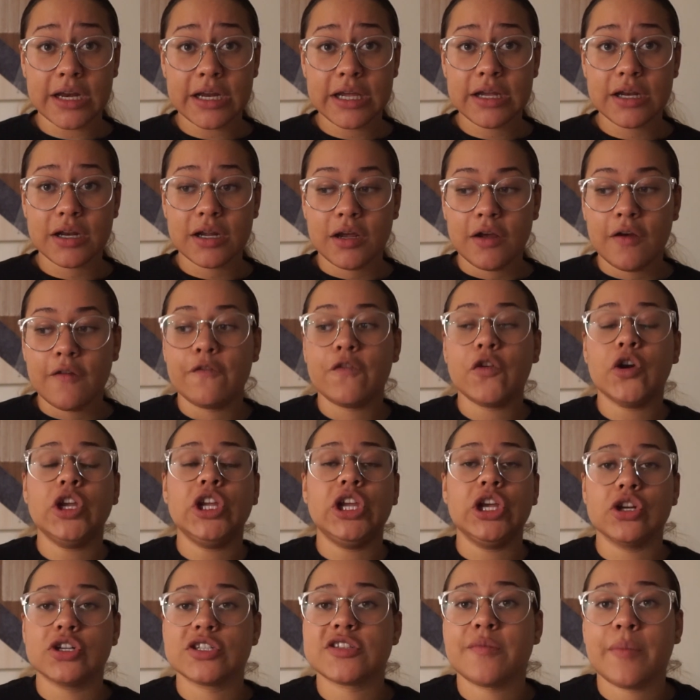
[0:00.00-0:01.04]
it for
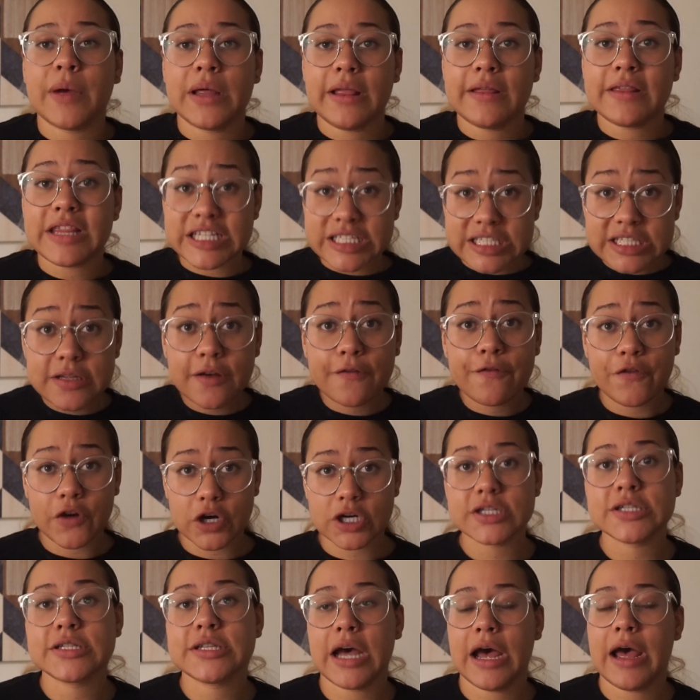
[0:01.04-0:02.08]
years of my life. This is the
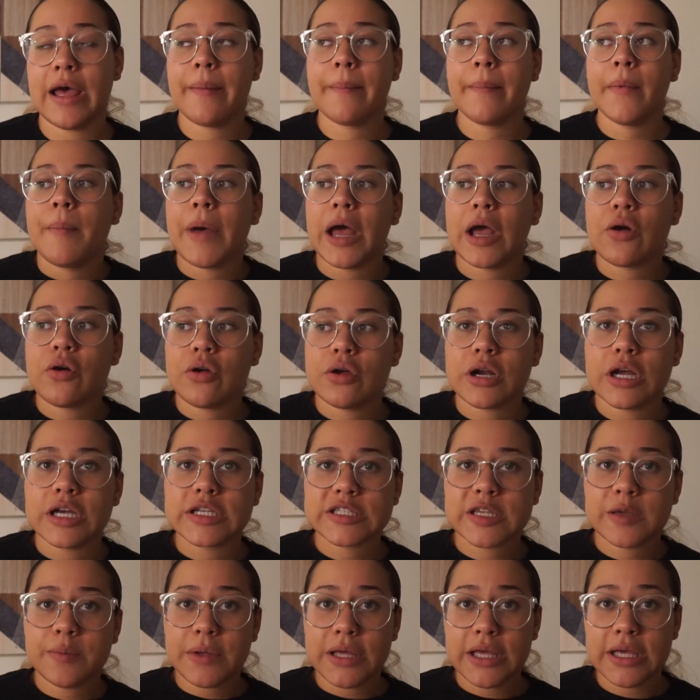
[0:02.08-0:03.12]
first time my
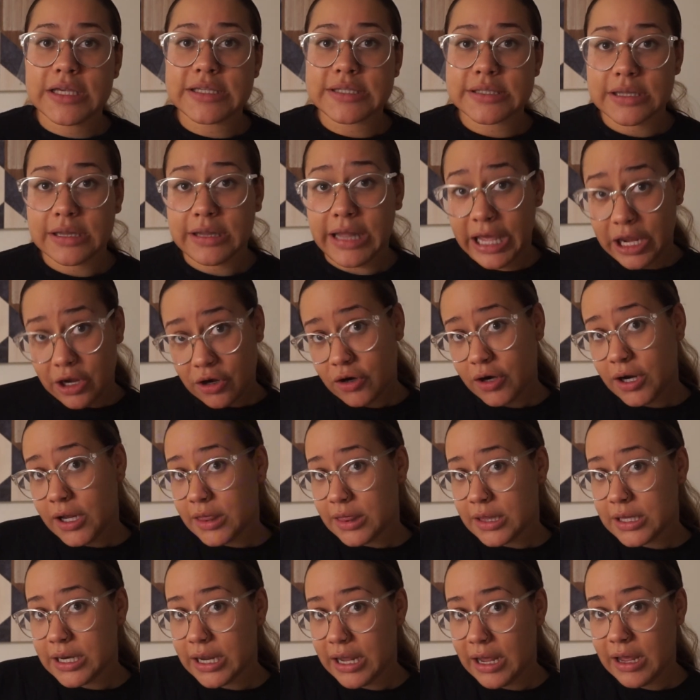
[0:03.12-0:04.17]
colonoscopy is later in
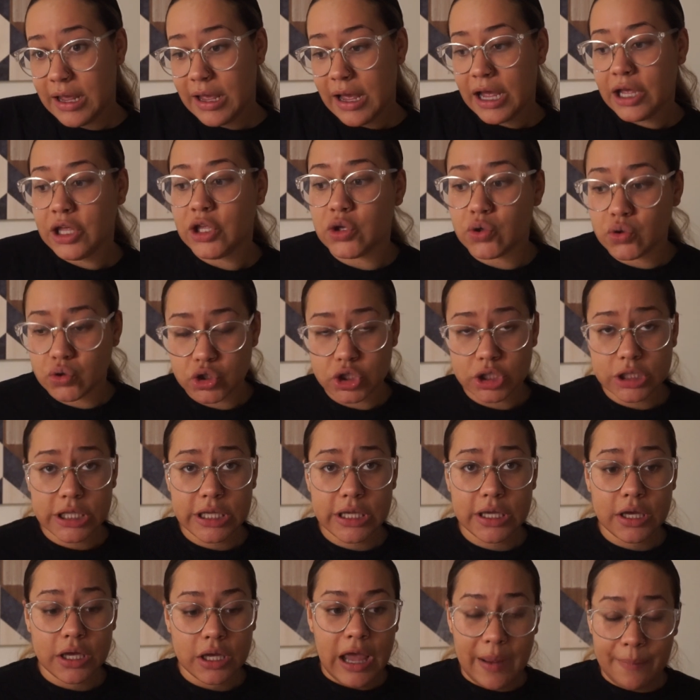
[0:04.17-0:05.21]
the day. I
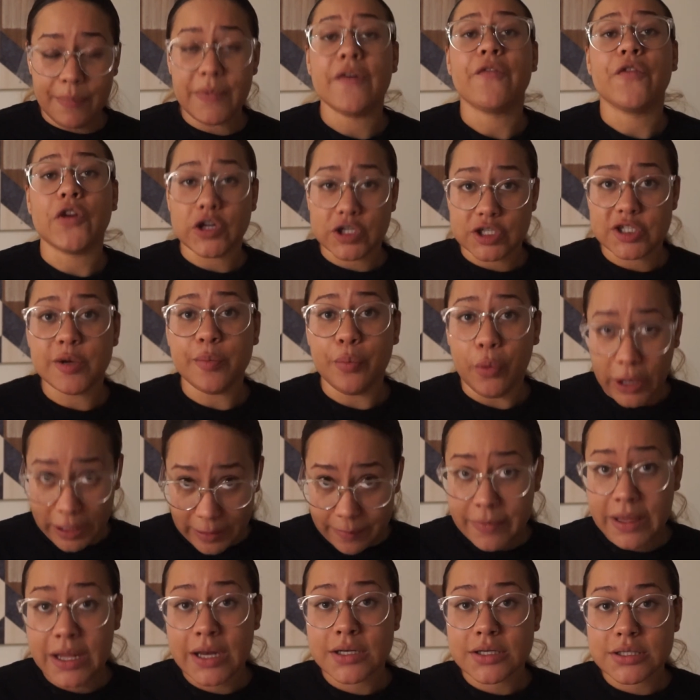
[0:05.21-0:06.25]
usually am the first
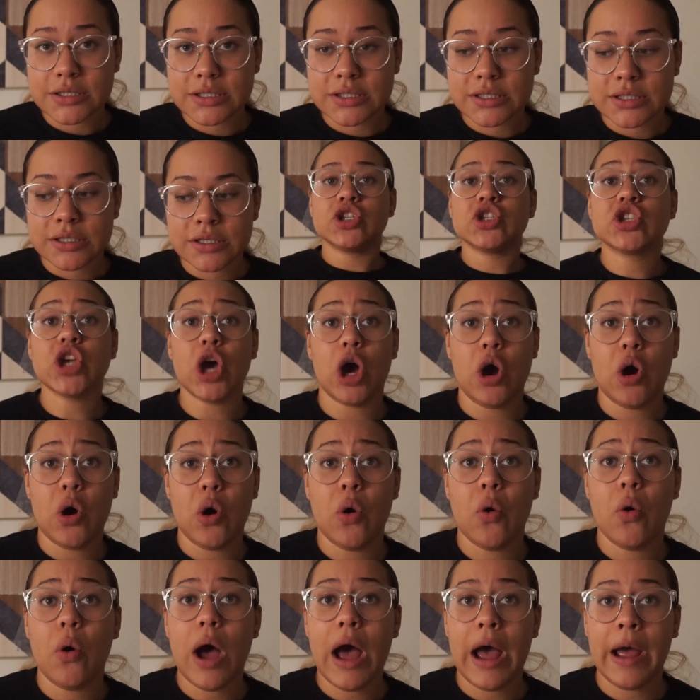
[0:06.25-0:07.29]
appointment.
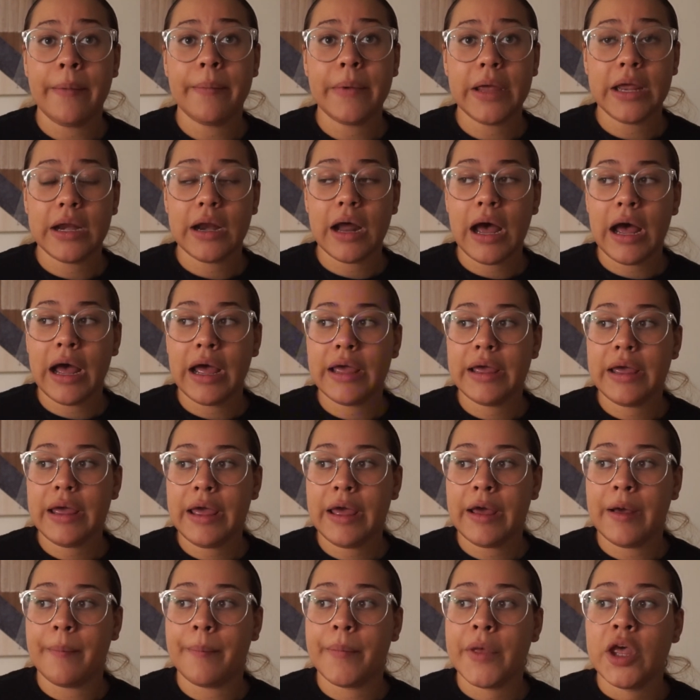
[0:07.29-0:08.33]
So, I mean, I
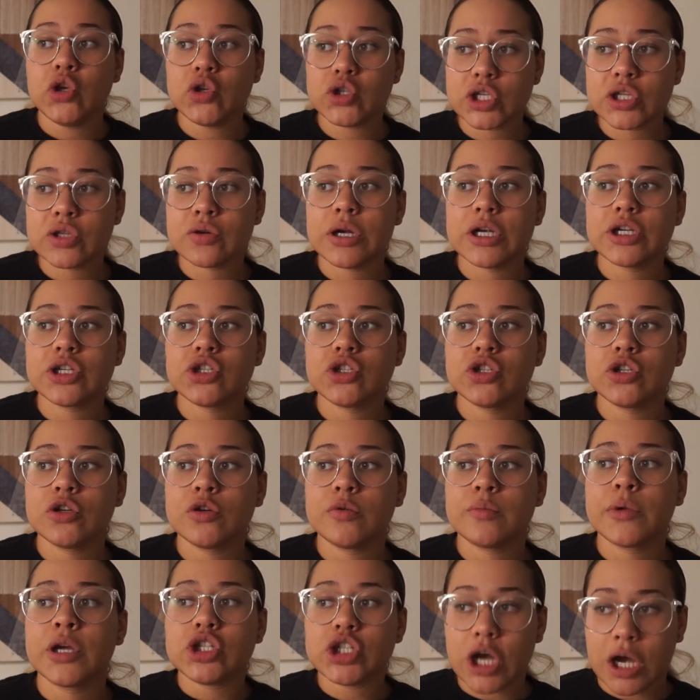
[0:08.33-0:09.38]
am using the
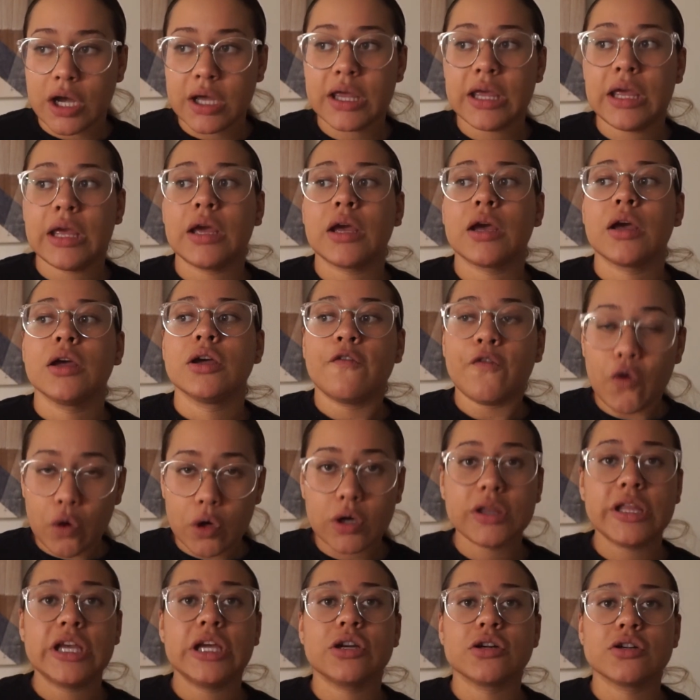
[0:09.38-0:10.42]
restroom, chugging 4
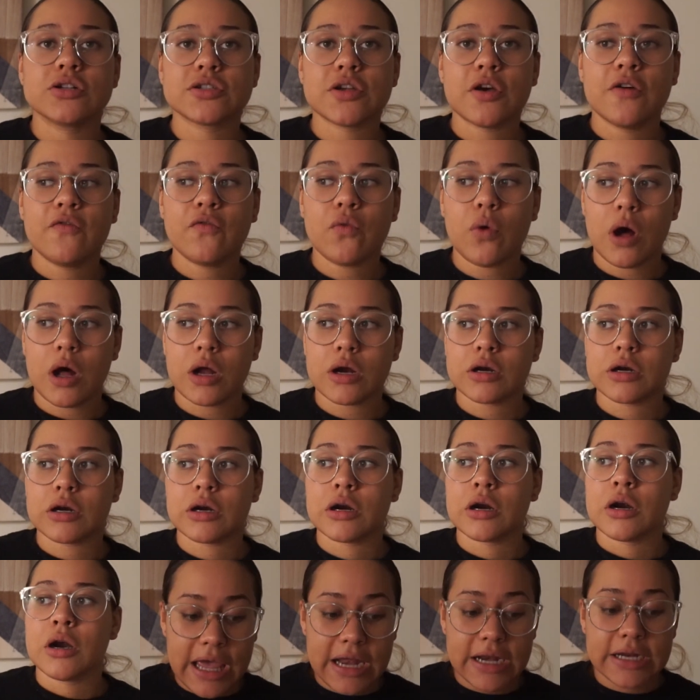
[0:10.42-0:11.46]
liters of
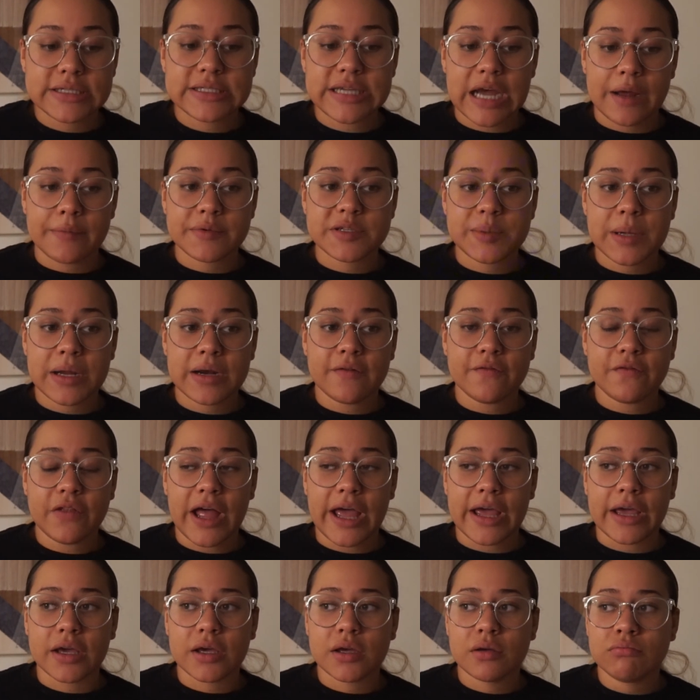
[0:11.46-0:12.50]
water in a time span of
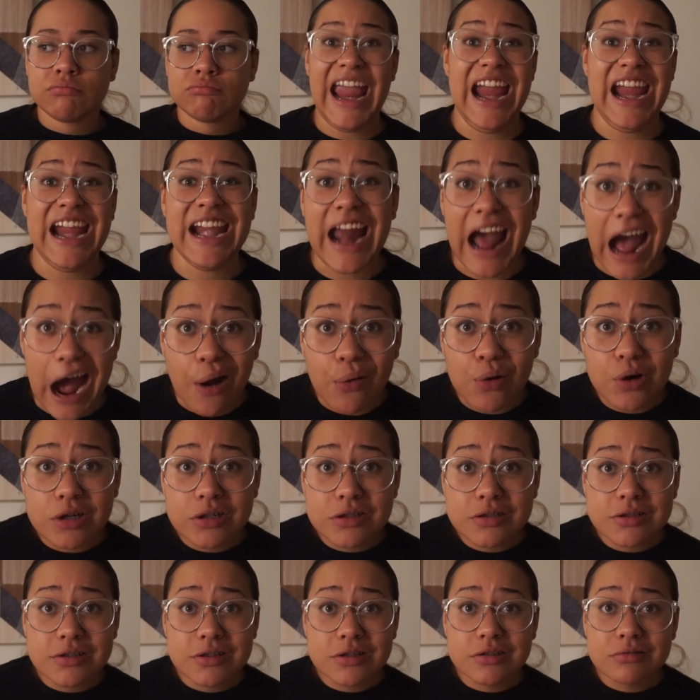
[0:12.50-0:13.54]
like 8
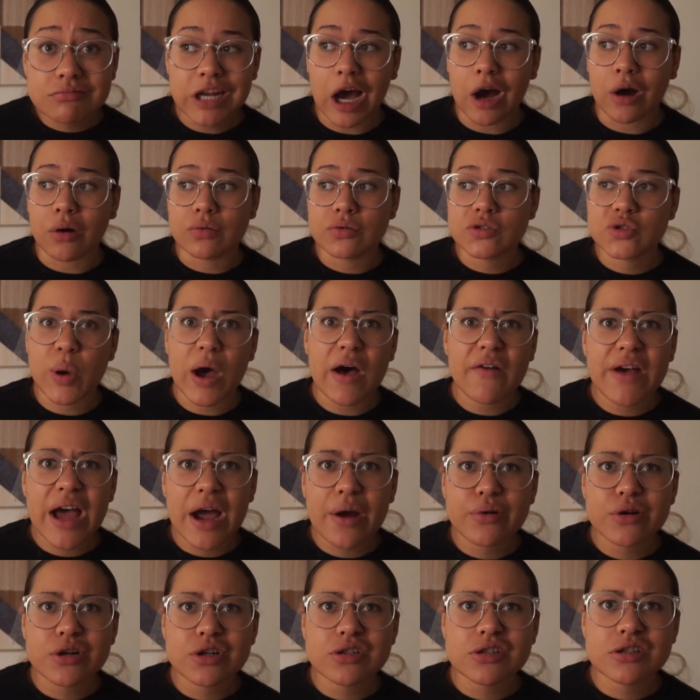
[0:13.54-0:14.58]
hours? No, 12
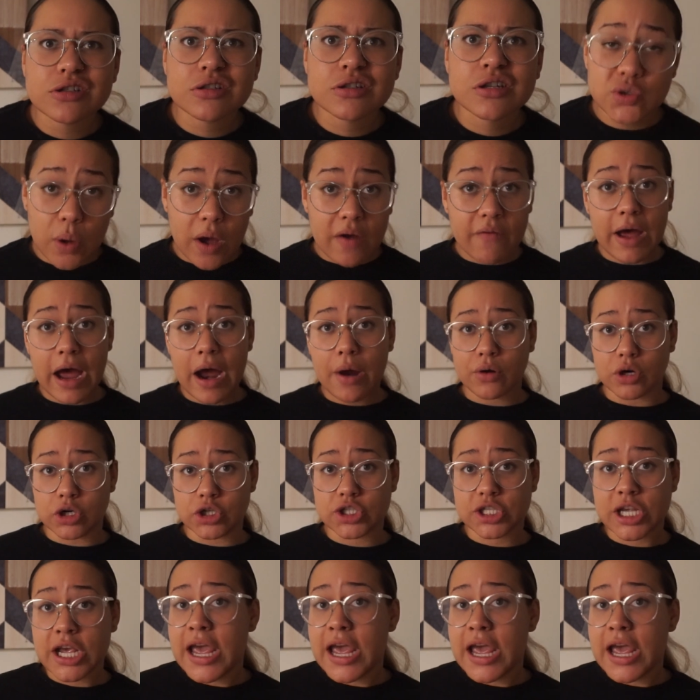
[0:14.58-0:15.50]
hours? 12 hours.